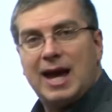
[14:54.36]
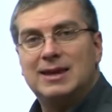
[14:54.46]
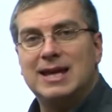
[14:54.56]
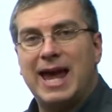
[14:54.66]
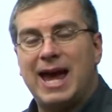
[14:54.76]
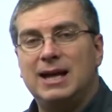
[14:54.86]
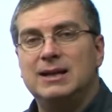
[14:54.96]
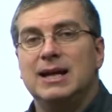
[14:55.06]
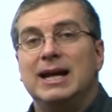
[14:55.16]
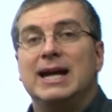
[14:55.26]
at the
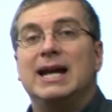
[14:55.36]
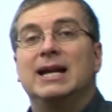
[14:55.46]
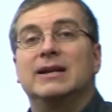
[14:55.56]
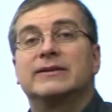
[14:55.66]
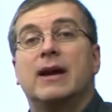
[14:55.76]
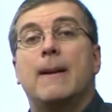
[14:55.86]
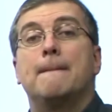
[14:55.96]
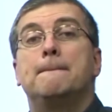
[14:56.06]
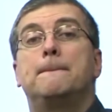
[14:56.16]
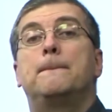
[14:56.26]
end. It is
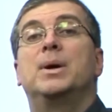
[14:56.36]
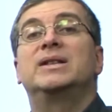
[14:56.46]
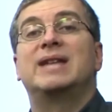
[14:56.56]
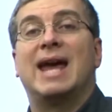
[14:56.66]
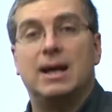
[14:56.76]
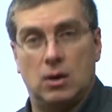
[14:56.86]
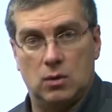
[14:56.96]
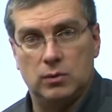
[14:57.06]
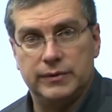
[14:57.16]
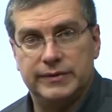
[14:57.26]

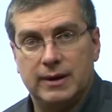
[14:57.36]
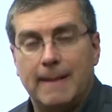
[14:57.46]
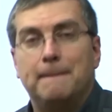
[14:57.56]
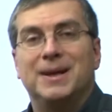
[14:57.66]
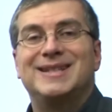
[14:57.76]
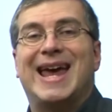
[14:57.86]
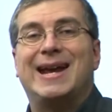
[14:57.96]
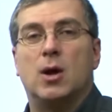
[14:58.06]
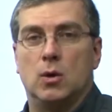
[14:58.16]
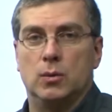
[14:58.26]
potatoes.
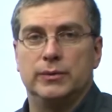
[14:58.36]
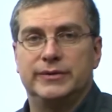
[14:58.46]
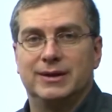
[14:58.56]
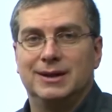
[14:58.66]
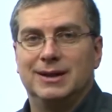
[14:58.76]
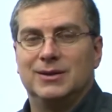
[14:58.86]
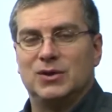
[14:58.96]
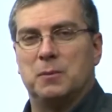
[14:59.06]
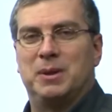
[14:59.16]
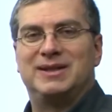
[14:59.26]
Potatoes.
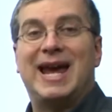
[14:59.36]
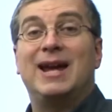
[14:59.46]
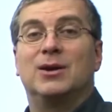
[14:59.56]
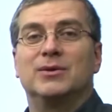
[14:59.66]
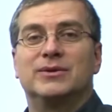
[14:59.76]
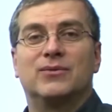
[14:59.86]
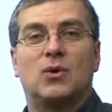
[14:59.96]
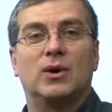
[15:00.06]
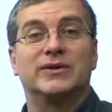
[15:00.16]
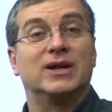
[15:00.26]
So potatoes, of
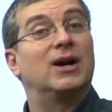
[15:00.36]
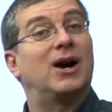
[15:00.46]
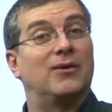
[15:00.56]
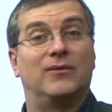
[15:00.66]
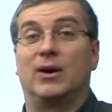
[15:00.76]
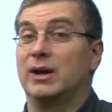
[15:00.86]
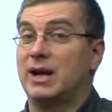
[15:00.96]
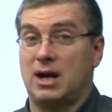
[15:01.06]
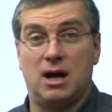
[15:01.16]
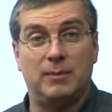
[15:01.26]
course, are very
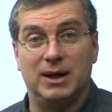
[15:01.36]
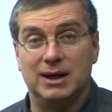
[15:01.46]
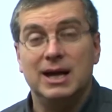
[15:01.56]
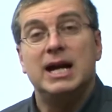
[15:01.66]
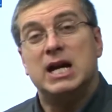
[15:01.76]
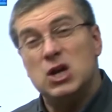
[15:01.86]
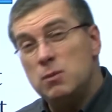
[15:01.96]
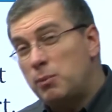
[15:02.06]
common. You